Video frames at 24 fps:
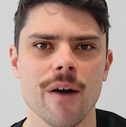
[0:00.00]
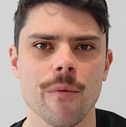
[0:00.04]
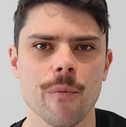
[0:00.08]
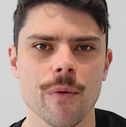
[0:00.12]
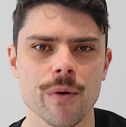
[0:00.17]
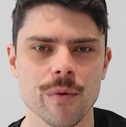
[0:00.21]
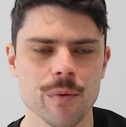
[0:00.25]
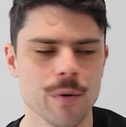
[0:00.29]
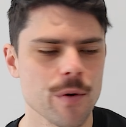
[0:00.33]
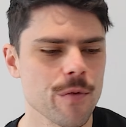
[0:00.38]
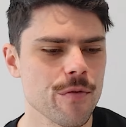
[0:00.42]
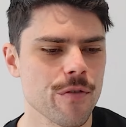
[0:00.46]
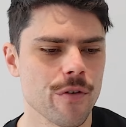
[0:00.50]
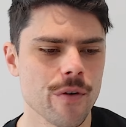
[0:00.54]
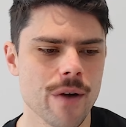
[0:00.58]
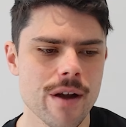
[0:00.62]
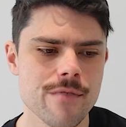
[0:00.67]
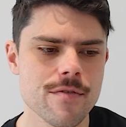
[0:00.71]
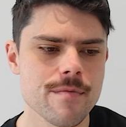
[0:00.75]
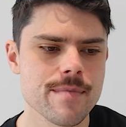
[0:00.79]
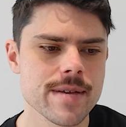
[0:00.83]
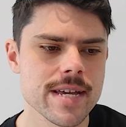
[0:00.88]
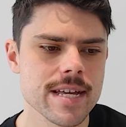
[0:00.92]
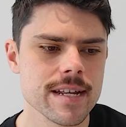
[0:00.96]
We will
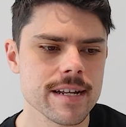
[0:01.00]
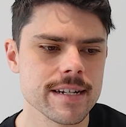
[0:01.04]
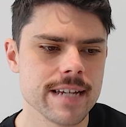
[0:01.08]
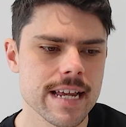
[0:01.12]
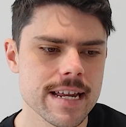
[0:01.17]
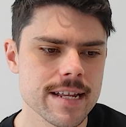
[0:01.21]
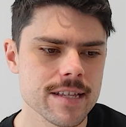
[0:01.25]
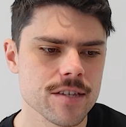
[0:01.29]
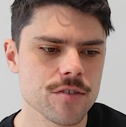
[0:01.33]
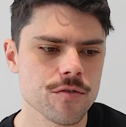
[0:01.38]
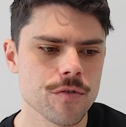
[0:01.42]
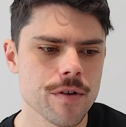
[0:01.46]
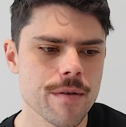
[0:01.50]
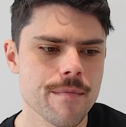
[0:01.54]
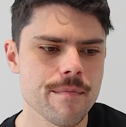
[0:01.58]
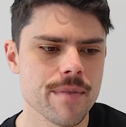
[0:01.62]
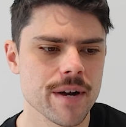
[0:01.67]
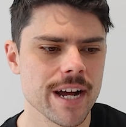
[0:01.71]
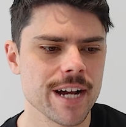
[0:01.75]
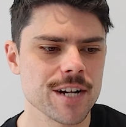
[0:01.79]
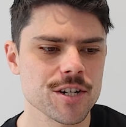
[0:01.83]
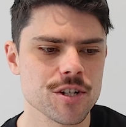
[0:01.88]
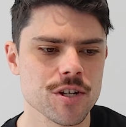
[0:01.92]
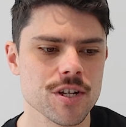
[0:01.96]
forever be indebted to him, but
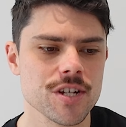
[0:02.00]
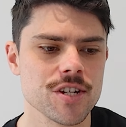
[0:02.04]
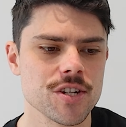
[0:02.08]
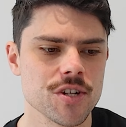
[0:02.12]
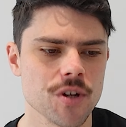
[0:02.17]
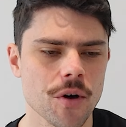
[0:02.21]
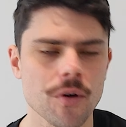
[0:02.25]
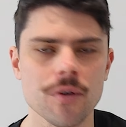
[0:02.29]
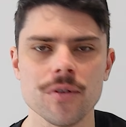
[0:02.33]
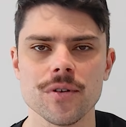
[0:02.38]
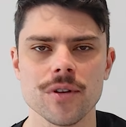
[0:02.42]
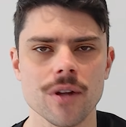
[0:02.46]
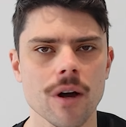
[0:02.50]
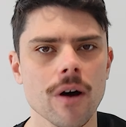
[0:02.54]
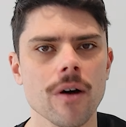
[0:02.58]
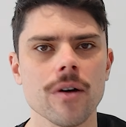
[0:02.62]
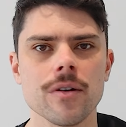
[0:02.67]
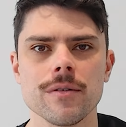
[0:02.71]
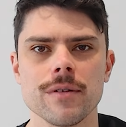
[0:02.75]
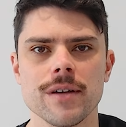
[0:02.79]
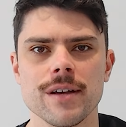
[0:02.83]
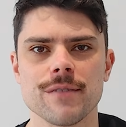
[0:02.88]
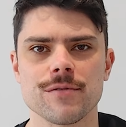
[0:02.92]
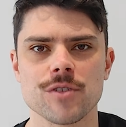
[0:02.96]
I actually don't
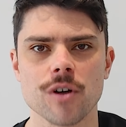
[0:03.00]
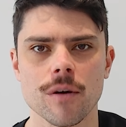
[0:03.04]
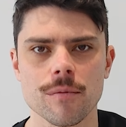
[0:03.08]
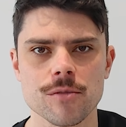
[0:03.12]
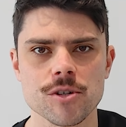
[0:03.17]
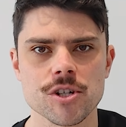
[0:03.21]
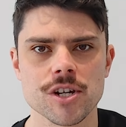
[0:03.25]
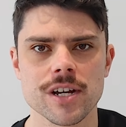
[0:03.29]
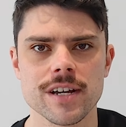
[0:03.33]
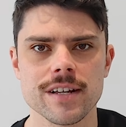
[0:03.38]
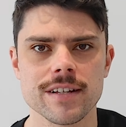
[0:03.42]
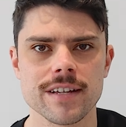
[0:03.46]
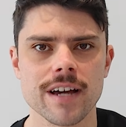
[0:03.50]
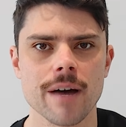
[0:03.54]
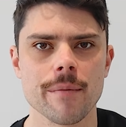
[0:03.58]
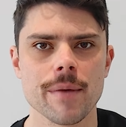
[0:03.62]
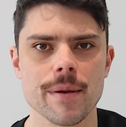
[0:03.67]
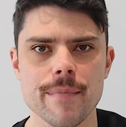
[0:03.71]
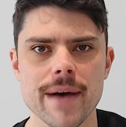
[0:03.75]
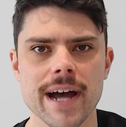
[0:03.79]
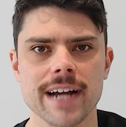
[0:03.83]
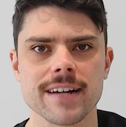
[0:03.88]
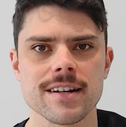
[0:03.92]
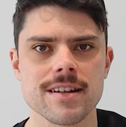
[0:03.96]
know if Dom Sheed
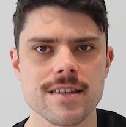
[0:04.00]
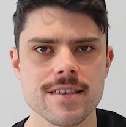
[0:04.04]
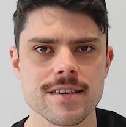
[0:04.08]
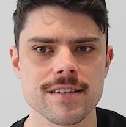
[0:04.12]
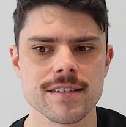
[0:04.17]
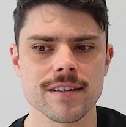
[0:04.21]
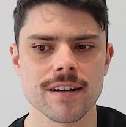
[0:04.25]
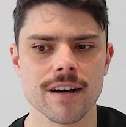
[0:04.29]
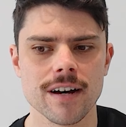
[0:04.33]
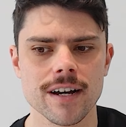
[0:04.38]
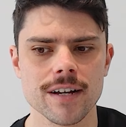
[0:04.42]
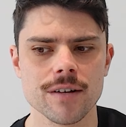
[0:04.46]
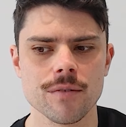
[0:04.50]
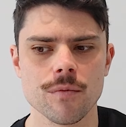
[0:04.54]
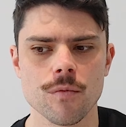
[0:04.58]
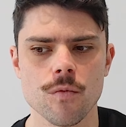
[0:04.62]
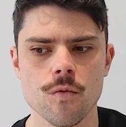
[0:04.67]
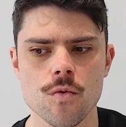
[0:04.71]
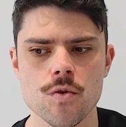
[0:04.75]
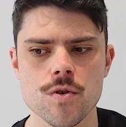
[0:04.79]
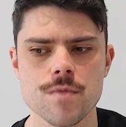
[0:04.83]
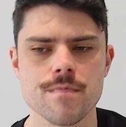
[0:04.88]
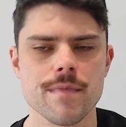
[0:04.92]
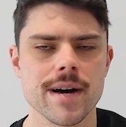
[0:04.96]
coming back into the side
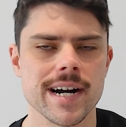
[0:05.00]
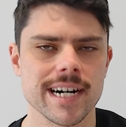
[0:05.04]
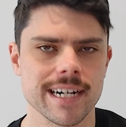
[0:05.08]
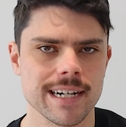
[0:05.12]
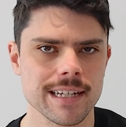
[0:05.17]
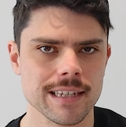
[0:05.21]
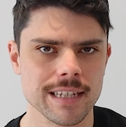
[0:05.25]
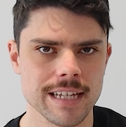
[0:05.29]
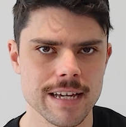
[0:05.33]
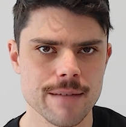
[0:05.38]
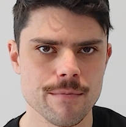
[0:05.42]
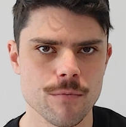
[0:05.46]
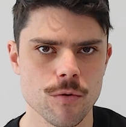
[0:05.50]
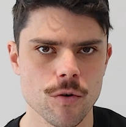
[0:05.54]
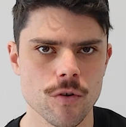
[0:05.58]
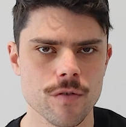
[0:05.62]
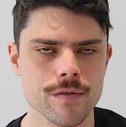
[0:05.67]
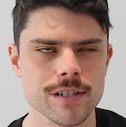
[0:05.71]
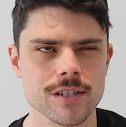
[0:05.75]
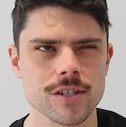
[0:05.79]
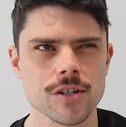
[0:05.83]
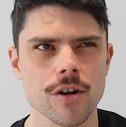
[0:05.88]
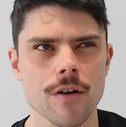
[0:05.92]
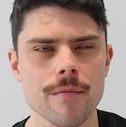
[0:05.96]
would markedly improve
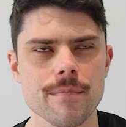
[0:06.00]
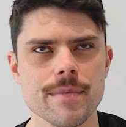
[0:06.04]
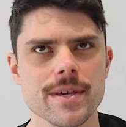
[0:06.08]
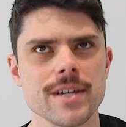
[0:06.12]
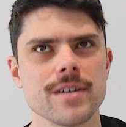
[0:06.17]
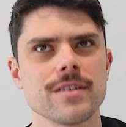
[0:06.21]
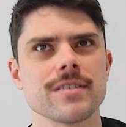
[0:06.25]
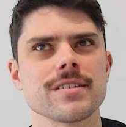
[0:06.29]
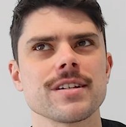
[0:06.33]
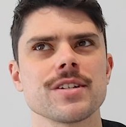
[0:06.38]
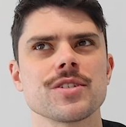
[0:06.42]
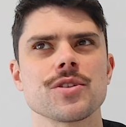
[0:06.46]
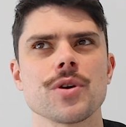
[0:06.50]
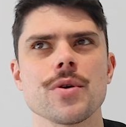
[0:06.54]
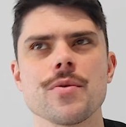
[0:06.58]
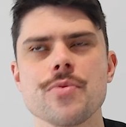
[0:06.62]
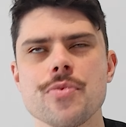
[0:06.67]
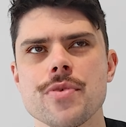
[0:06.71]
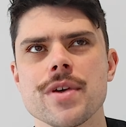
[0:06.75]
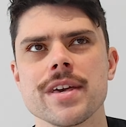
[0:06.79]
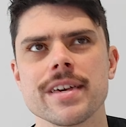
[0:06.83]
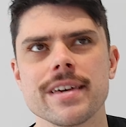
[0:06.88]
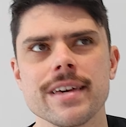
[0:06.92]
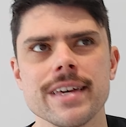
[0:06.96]
us. Not because I don't
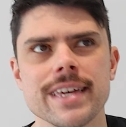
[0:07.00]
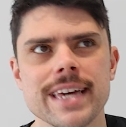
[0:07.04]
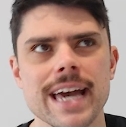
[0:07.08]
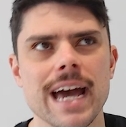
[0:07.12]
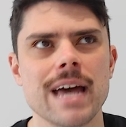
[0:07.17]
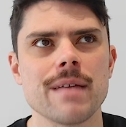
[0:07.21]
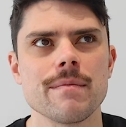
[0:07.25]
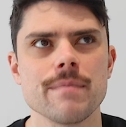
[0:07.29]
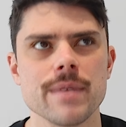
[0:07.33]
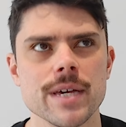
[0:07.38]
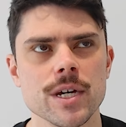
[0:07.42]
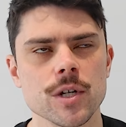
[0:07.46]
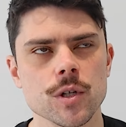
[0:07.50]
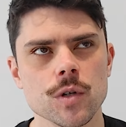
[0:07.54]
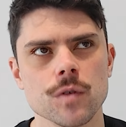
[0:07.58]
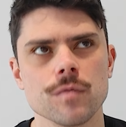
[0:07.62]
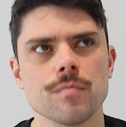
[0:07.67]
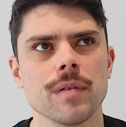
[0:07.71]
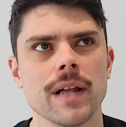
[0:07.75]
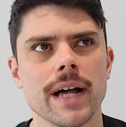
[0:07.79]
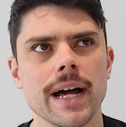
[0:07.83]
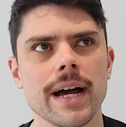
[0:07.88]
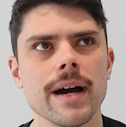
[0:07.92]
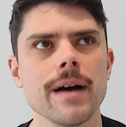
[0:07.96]
think he can be a good
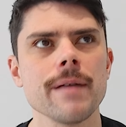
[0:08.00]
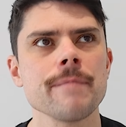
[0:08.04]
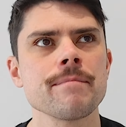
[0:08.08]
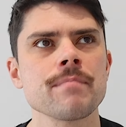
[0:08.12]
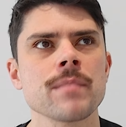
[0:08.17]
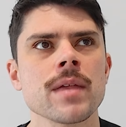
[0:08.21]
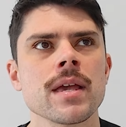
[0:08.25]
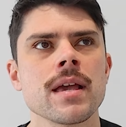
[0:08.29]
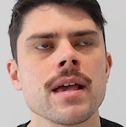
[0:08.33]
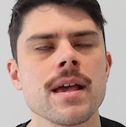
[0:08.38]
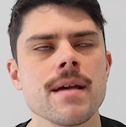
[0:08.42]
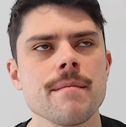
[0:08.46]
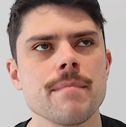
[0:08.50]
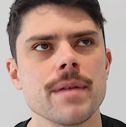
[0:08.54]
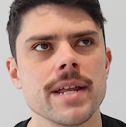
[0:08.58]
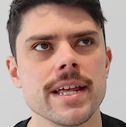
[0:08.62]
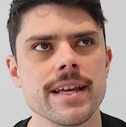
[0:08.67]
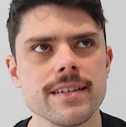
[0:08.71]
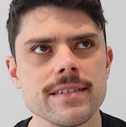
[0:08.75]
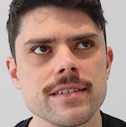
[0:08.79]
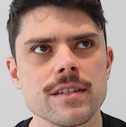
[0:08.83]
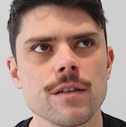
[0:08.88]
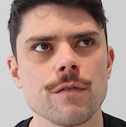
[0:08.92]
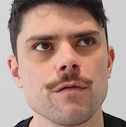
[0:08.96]
player, but
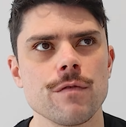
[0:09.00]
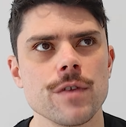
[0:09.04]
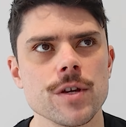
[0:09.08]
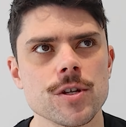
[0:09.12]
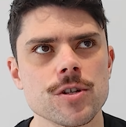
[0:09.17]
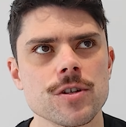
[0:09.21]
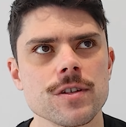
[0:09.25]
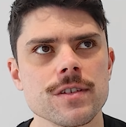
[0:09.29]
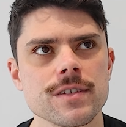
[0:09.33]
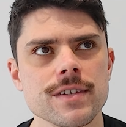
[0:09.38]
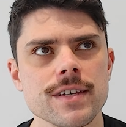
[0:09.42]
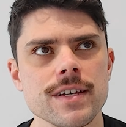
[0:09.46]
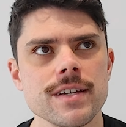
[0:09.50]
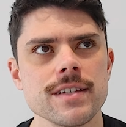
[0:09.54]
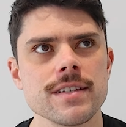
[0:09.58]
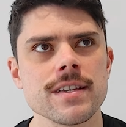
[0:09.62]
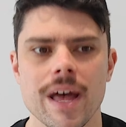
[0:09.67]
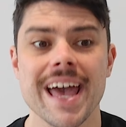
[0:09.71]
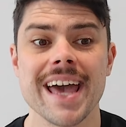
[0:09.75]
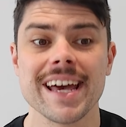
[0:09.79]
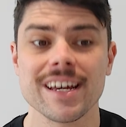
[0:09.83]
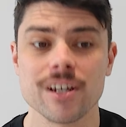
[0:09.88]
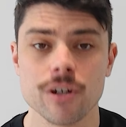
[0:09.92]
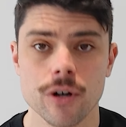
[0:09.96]
his deficiencies
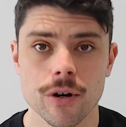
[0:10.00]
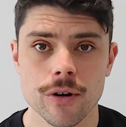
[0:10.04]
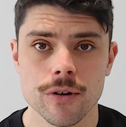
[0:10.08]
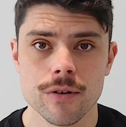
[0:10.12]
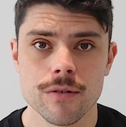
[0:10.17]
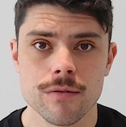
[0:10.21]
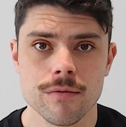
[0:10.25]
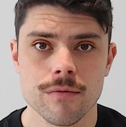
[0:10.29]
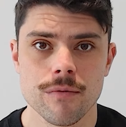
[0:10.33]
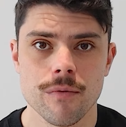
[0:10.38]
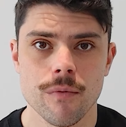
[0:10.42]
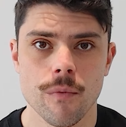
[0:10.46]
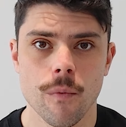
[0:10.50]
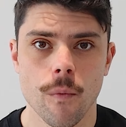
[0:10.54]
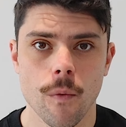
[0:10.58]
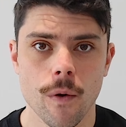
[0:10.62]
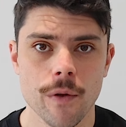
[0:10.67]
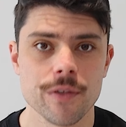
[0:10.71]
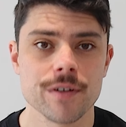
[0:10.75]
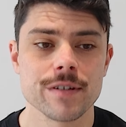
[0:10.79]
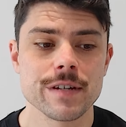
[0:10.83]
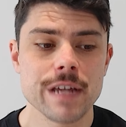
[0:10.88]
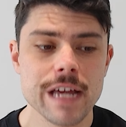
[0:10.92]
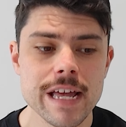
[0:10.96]
echo what
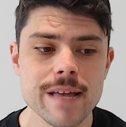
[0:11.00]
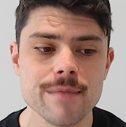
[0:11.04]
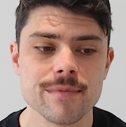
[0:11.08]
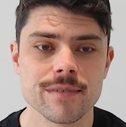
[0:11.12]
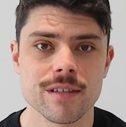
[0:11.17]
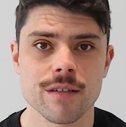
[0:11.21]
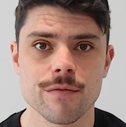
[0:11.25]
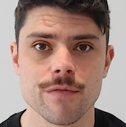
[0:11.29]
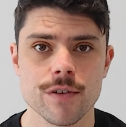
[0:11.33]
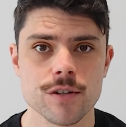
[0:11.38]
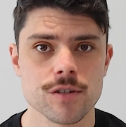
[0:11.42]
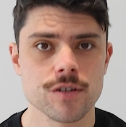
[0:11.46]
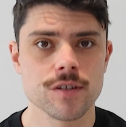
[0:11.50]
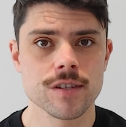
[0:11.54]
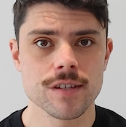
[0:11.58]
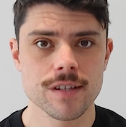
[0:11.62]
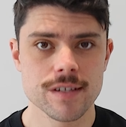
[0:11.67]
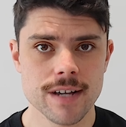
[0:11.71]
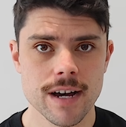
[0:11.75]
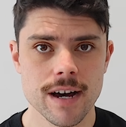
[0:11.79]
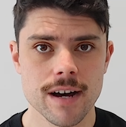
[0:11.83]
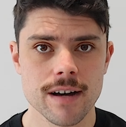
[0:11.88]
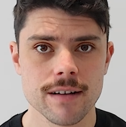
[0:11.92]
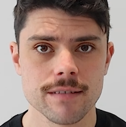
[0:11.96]
the team's deficiencies
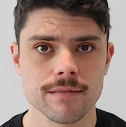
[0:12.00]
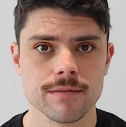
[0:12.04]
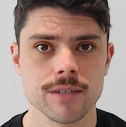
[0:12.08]
are.